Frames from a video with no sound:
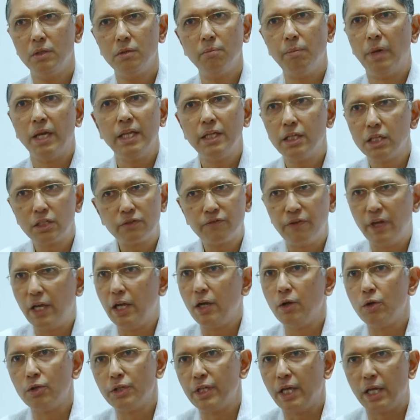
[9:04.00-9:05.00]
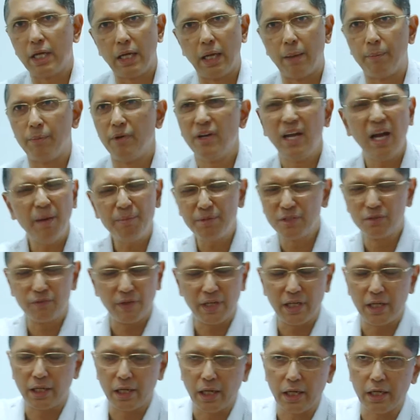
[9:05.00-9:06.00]
Money just fell into their lap. It happens
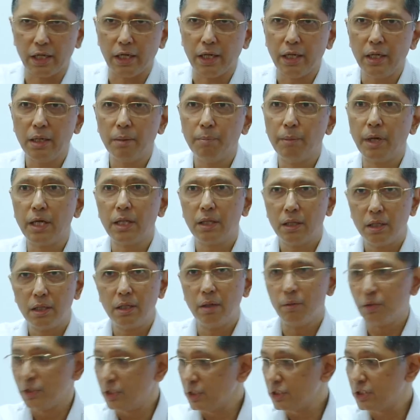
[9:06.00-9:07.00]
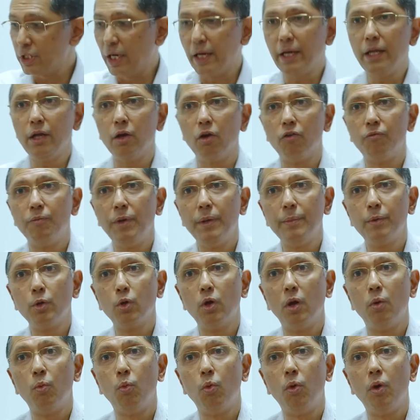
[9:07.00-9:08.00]
very rarely, but there was a study of people who
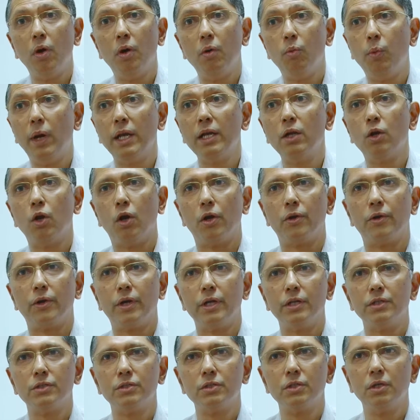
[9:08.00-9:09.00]
have won lotteries.